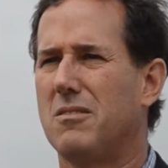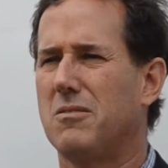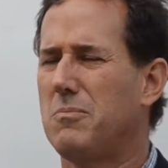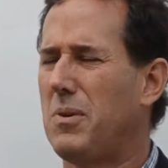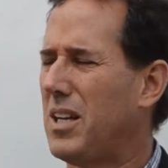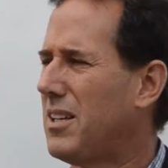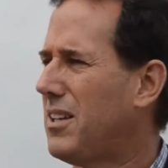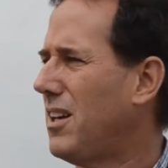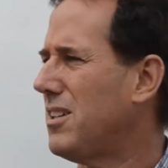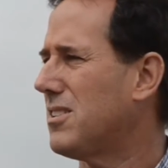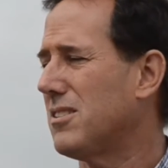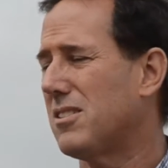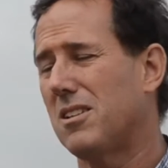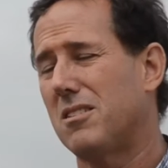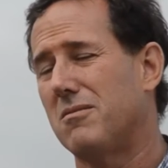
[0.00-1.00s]
in many
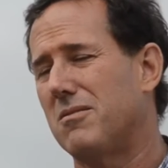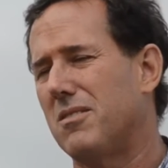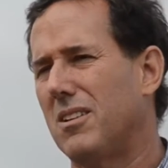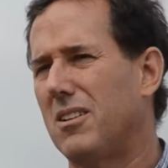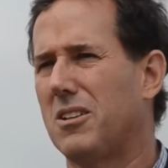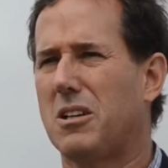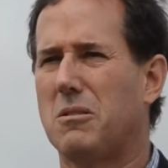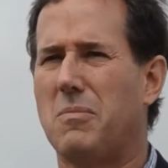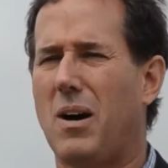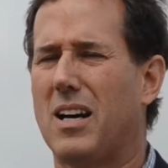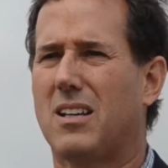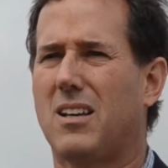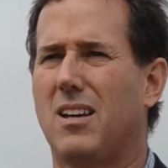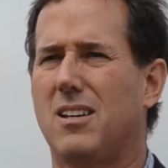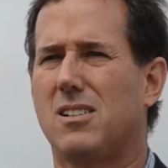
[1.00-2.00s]
cases, and look in
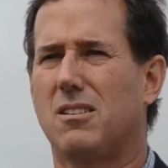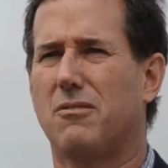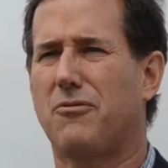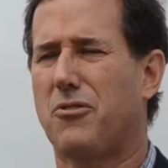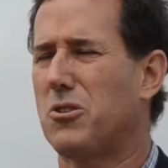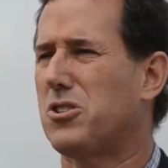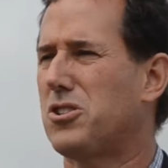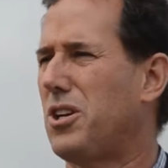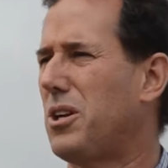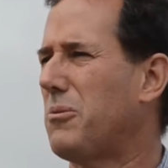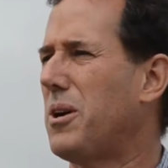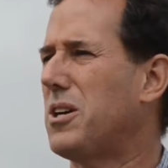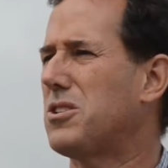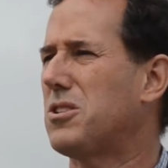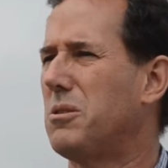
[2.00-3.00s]
my case, a first
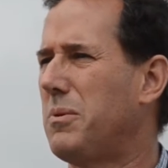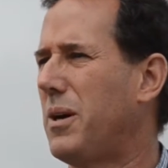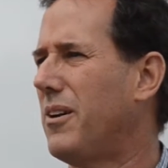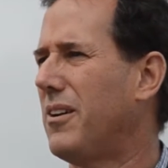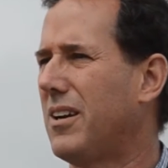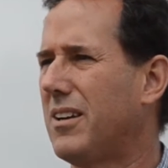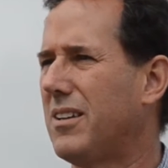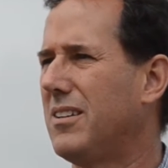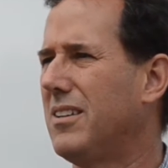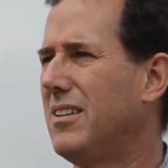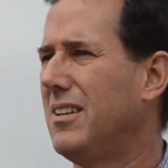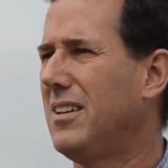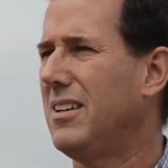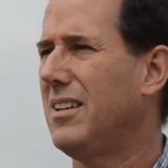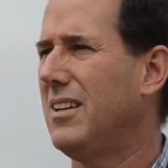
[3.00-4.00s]
generation American,
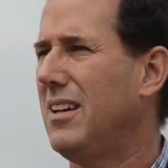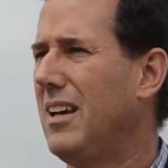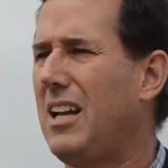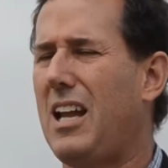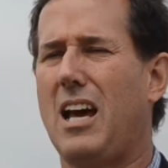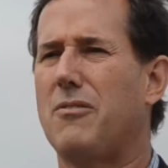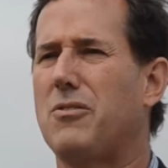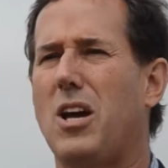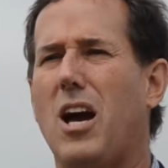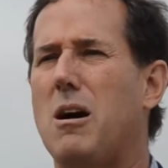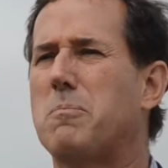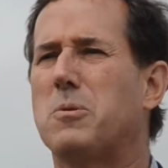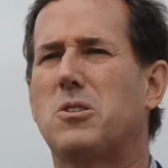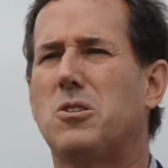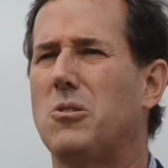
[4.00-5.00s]
and have the
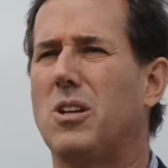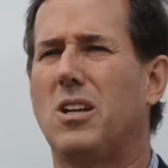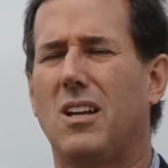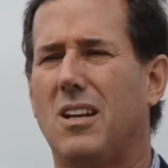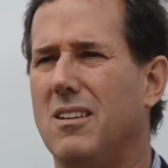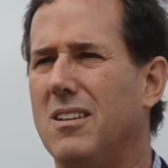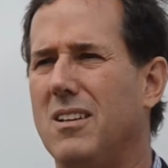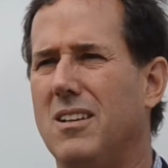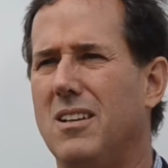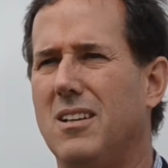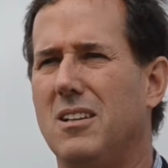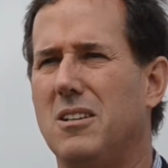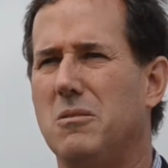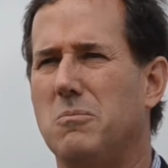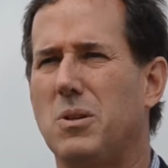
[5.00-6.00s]
opportunity
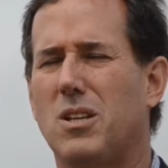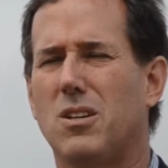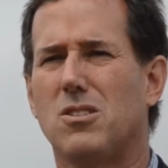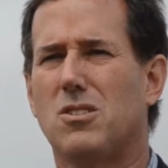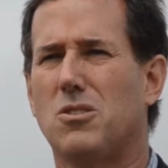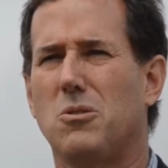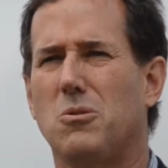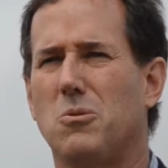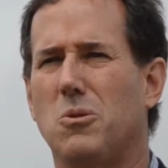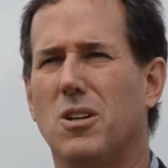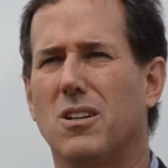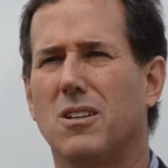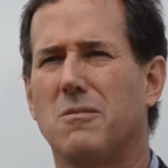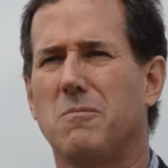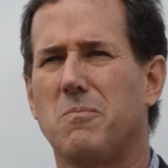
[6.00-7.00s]
because you
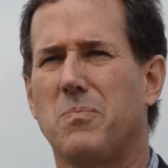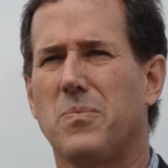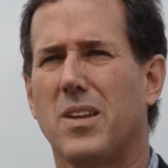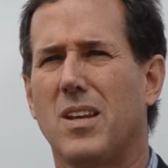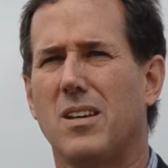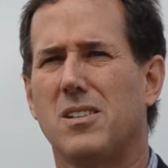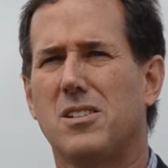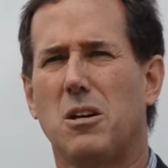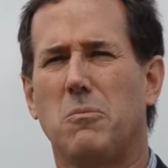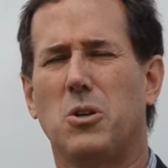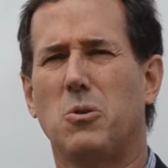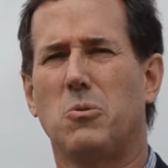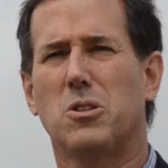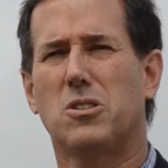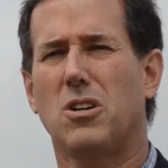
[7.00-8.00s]
were
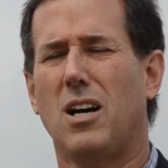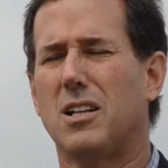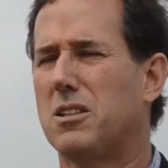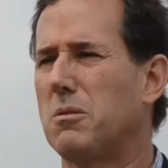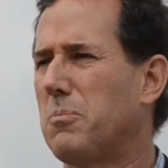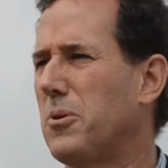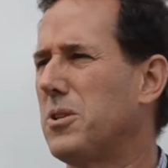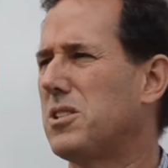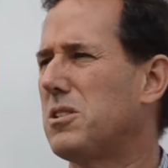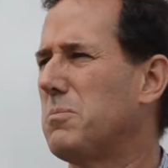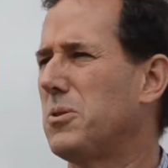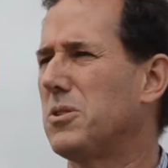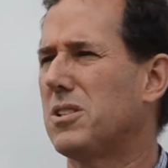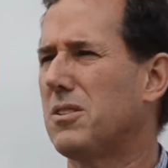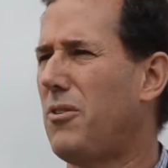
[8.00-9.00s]
someone who were taught the
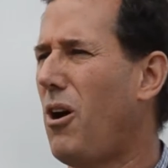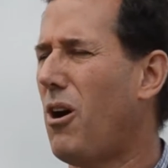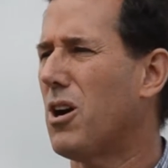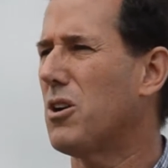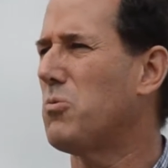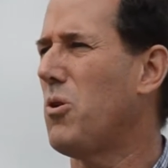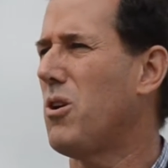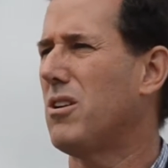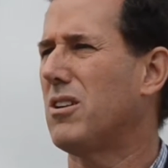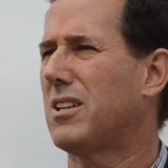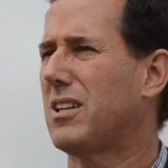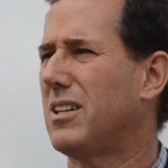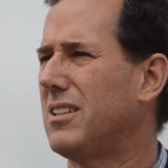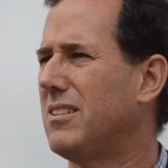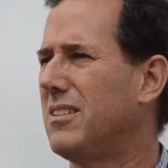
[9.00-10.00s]
principles of hard
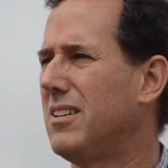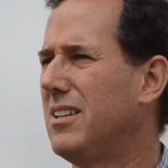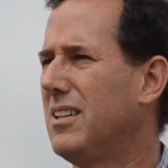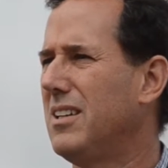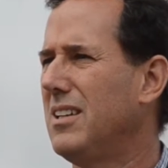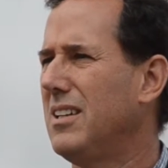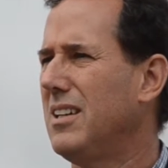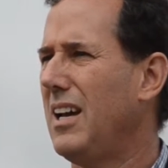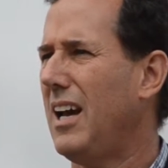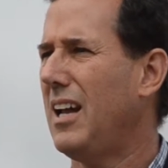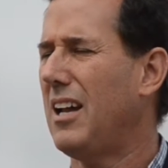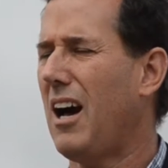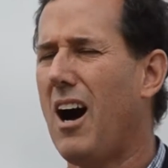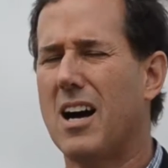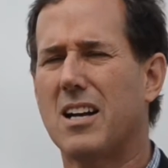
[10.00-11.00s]
work and
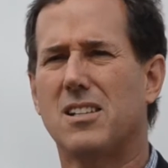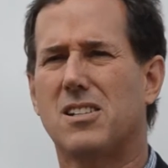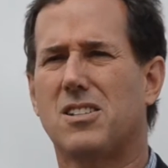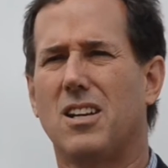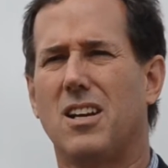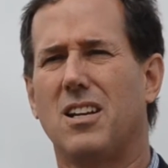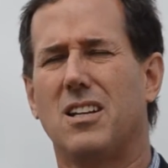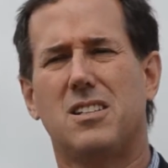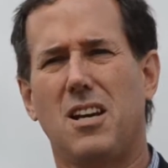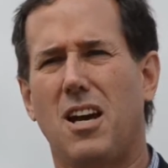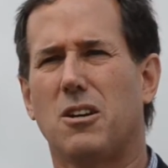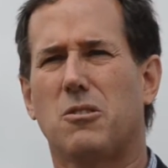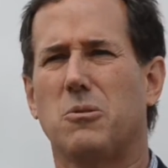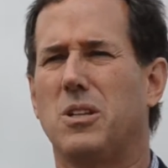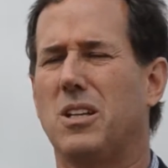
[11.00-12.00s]
honesty and
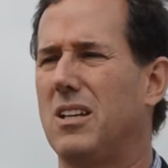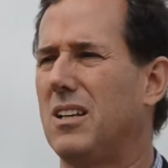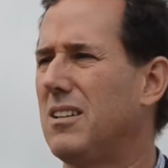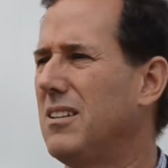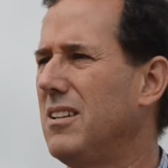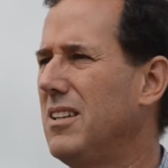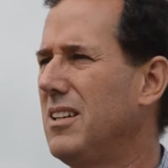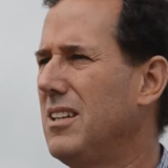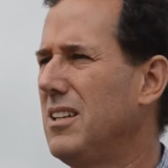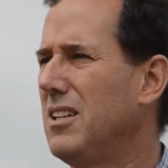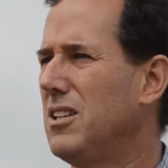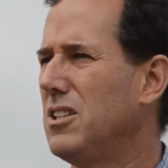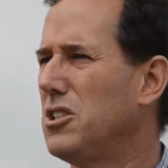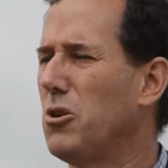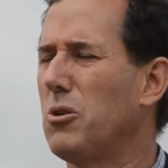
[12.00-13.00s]
integrity and
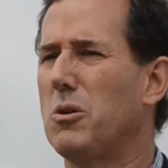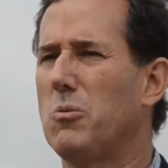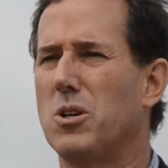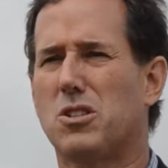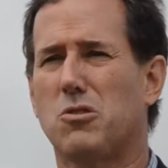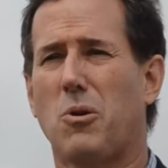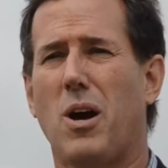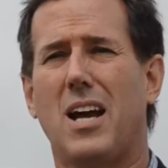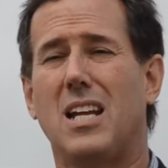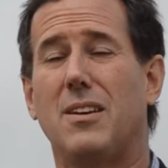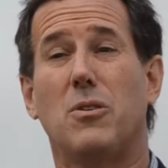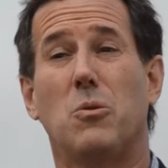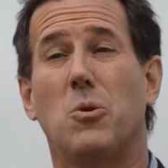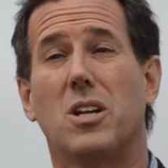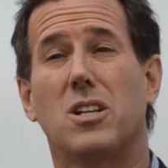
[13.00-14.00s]
doing what's right
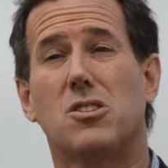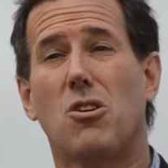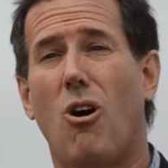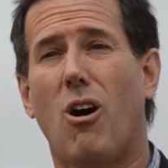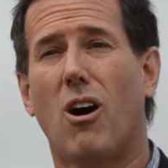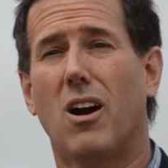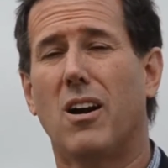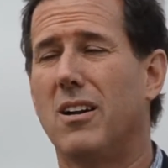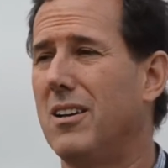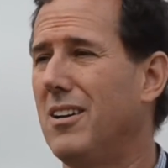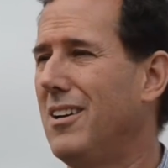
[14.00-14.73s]
even when it's hard.